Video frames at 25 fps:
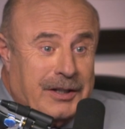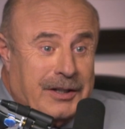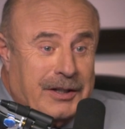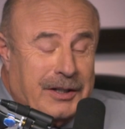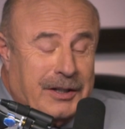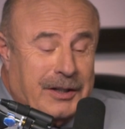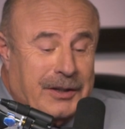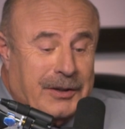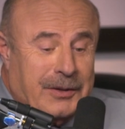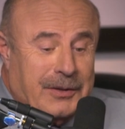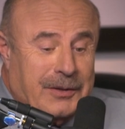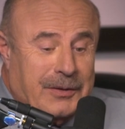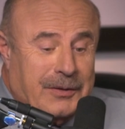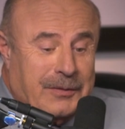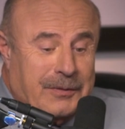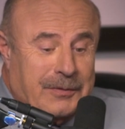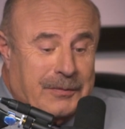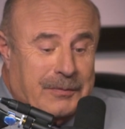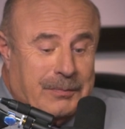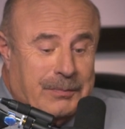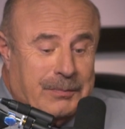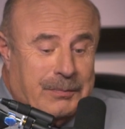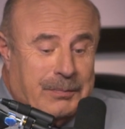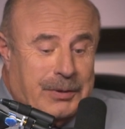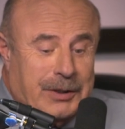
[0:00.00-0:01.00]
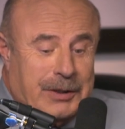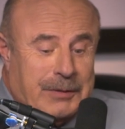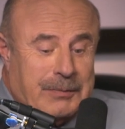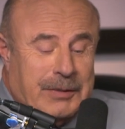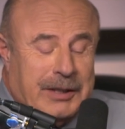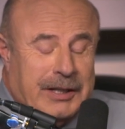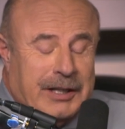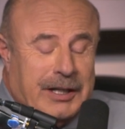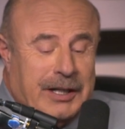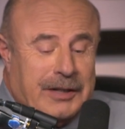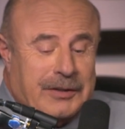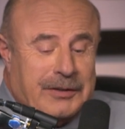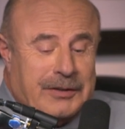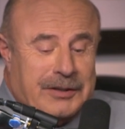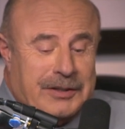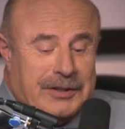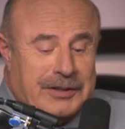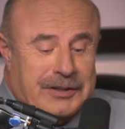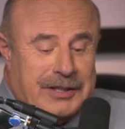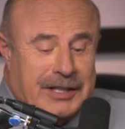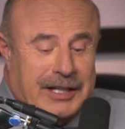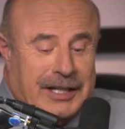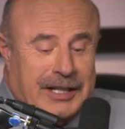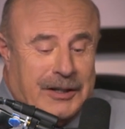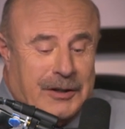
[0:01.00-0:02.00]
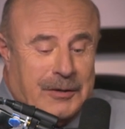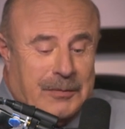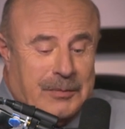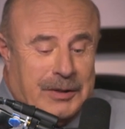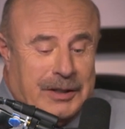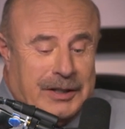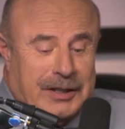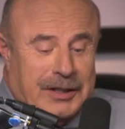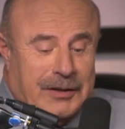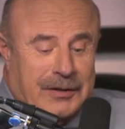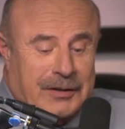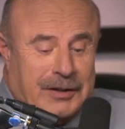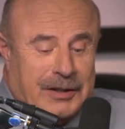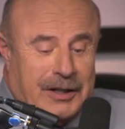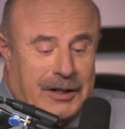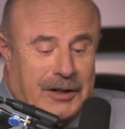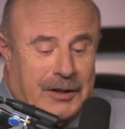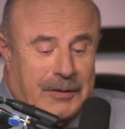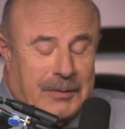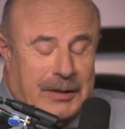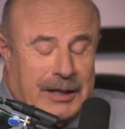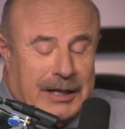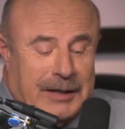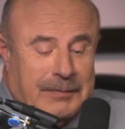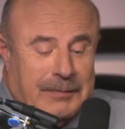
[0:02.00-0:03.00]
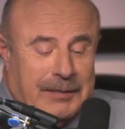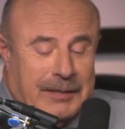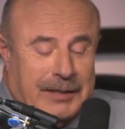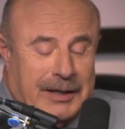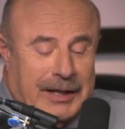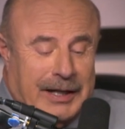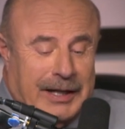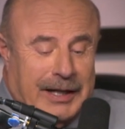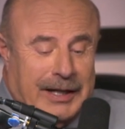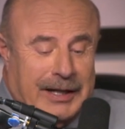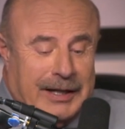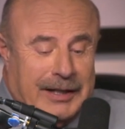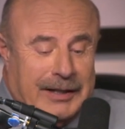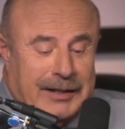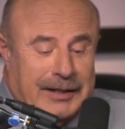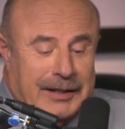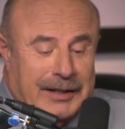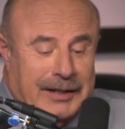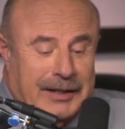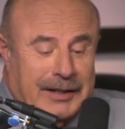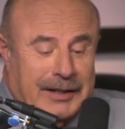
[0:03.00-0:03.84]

No, put me under the jail, but don't call my dad.